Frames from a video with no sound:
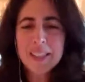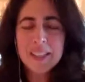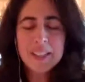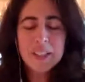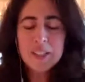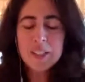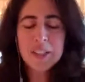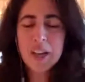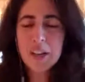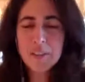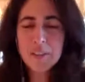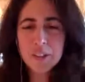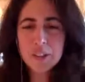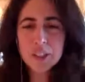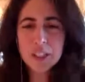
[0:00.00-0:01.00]
none of
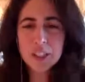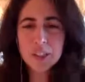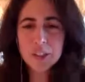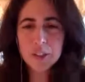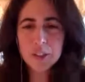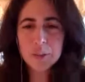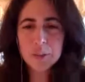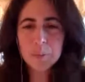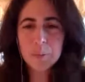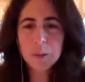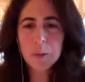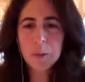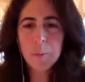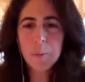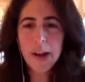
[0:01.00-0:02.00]
her teachers were
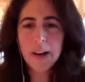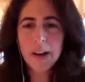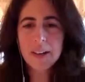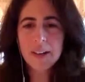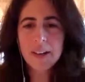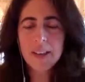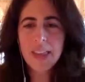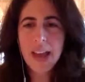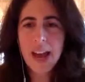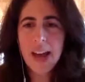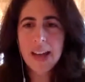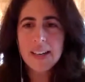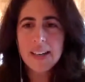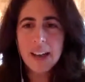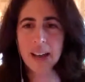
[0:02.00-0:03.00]
aware that
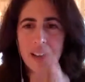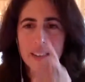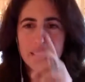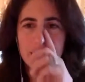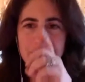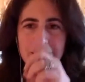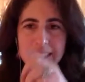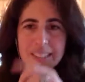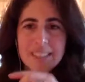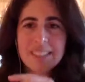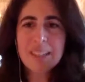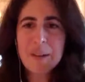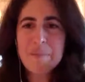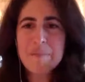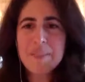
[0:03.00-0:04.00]
this is
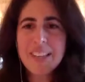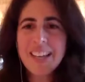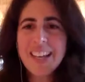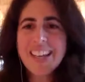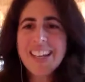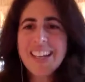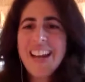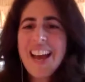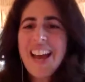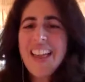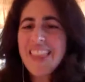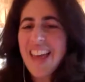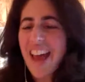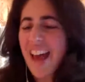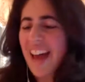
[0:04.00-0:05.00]
something
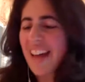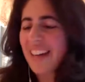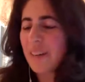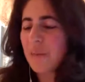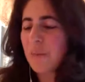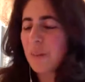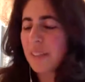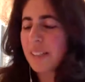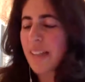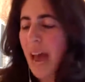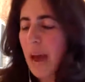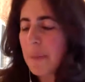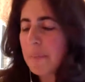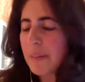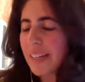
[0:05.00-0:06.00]
that was
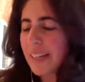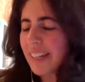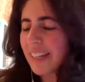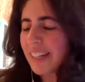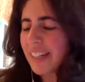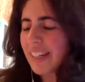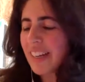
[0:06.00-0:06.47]
happening.